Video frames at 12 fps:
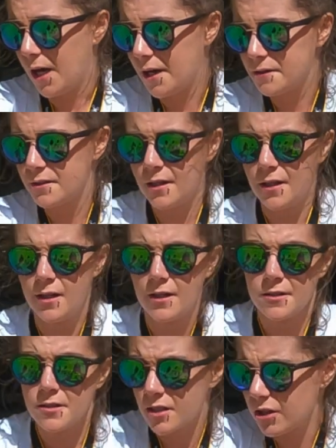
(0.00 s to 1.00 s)

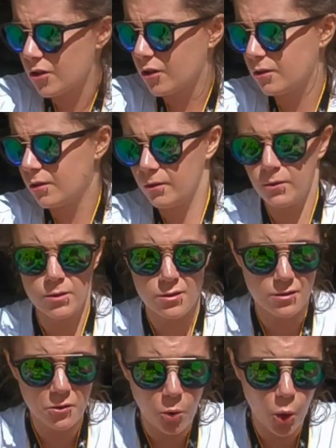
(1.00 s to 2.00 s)
antennas,
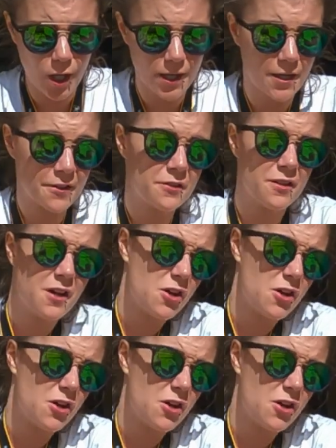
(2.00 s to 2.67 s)
goggles, quad,